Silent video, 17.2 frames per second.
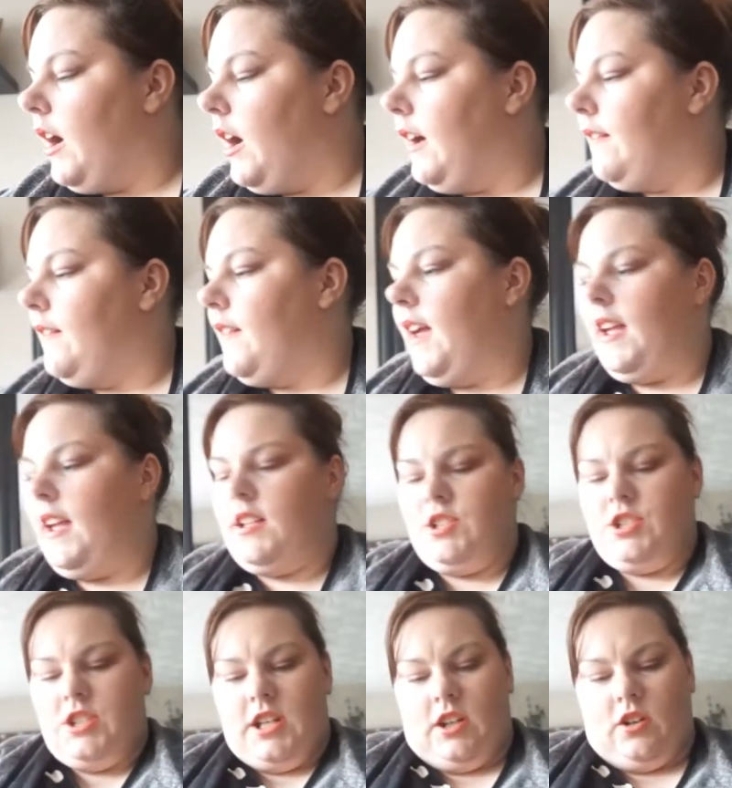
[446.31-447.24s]
And
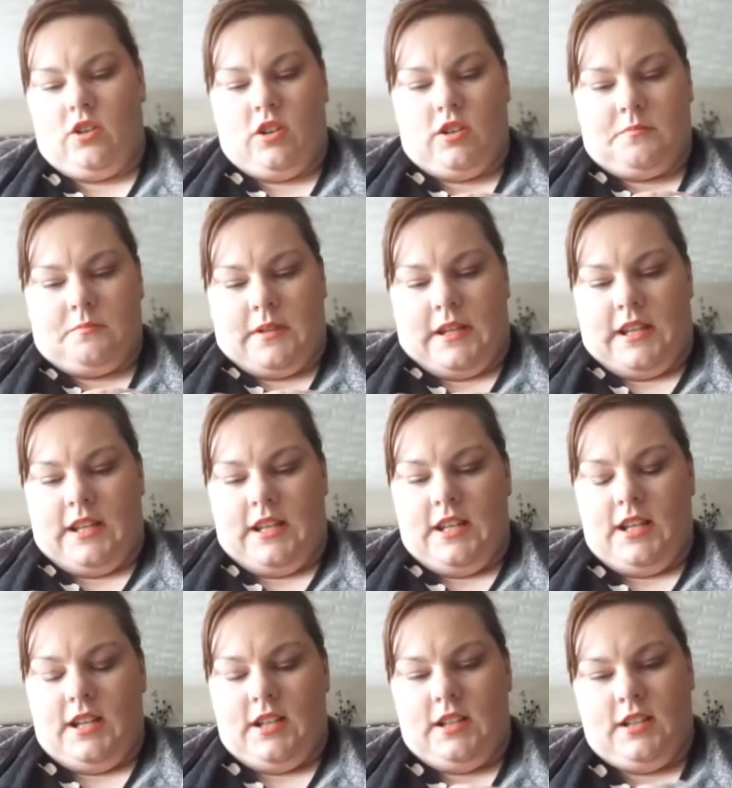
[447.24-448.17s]
then she got
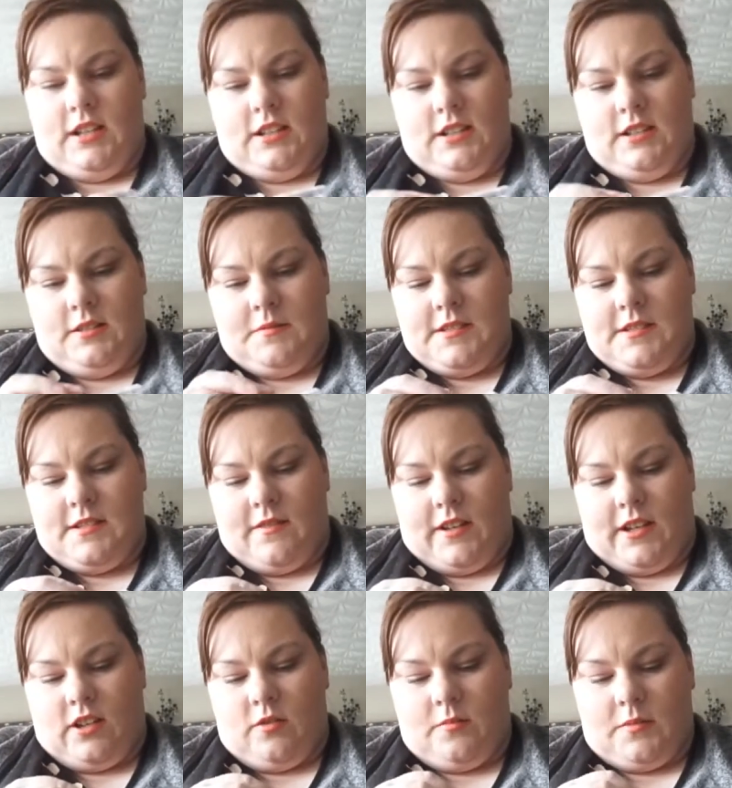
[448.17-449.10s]
me. Let's see if
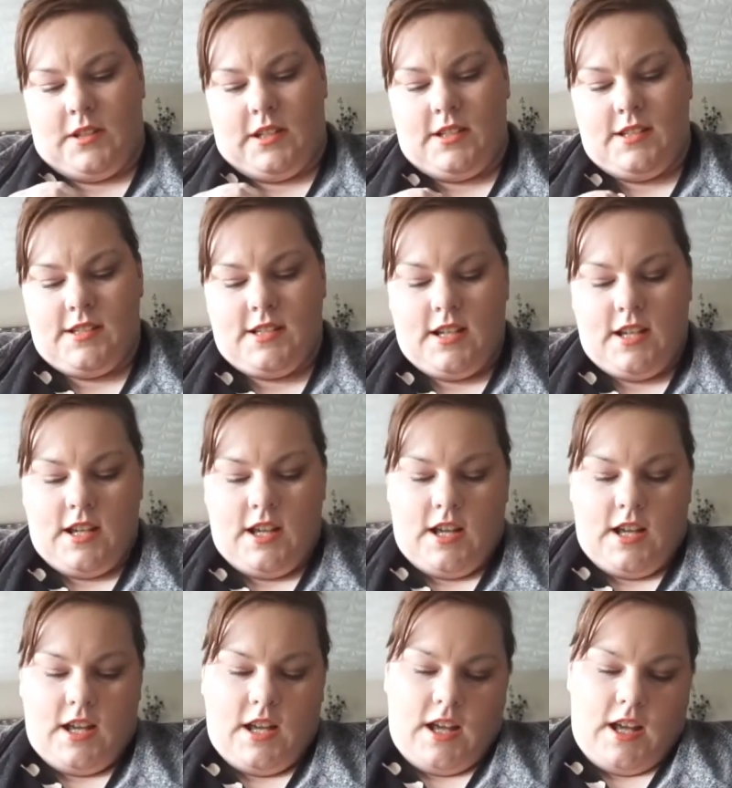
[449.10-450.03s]
I can open this.
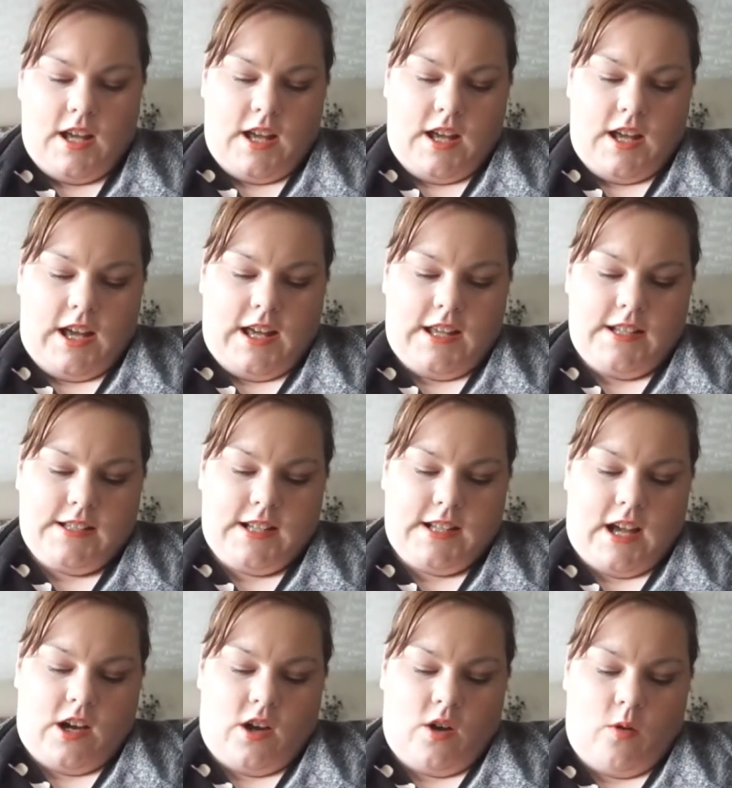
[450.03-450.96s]
It's
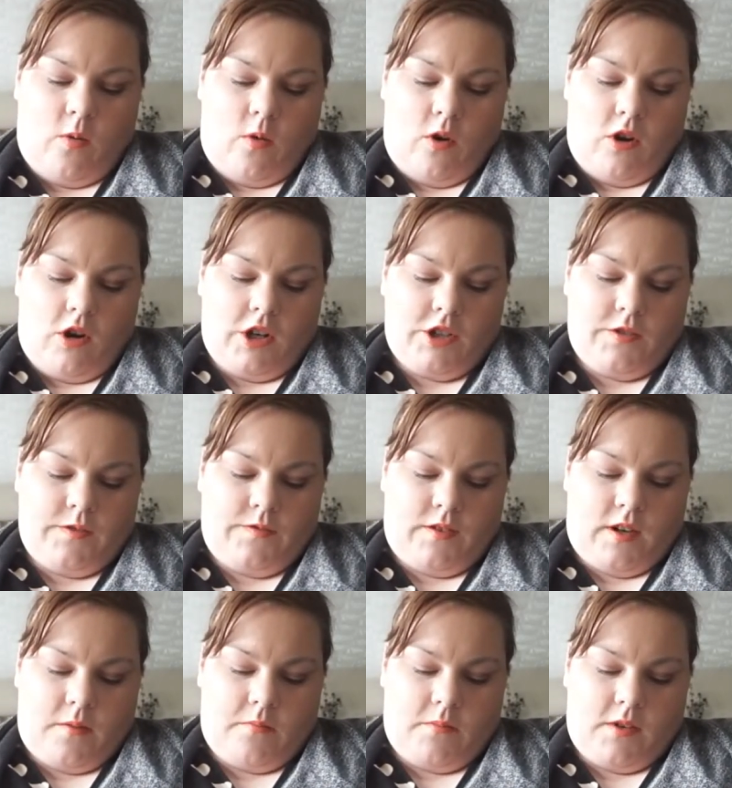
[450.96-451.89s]
a quad
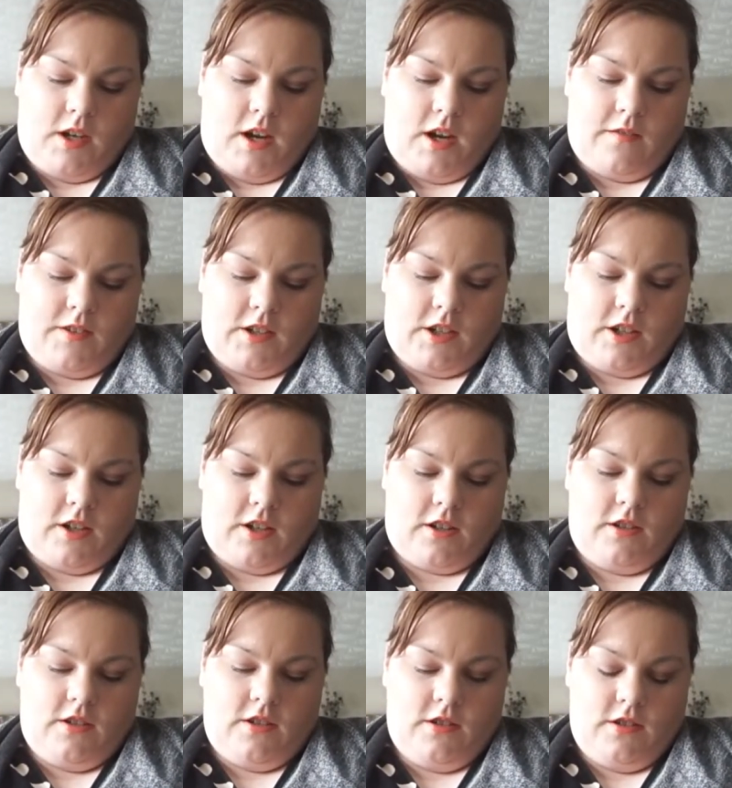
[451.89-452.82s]
from
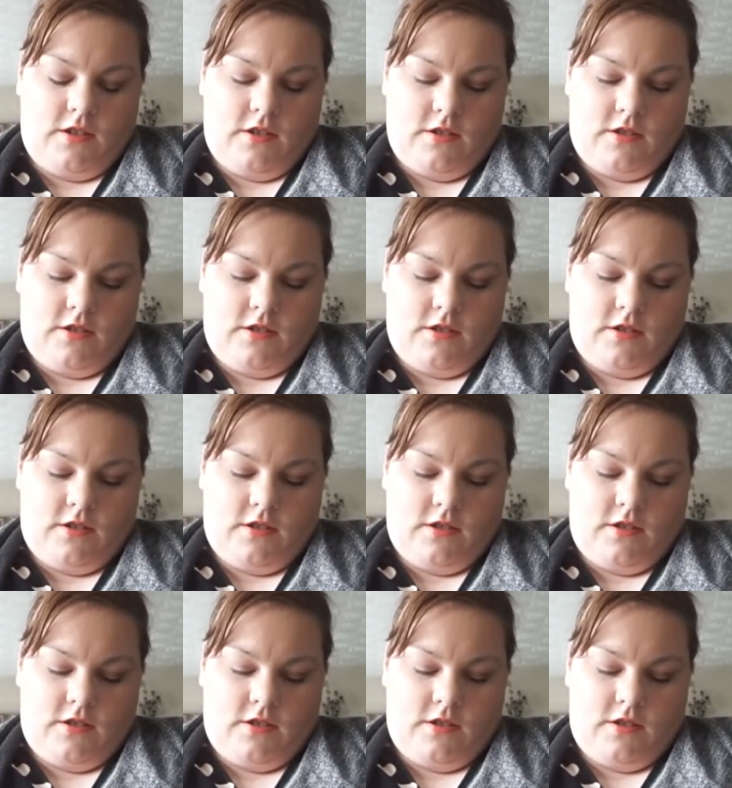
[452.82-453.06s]
CoverGirl.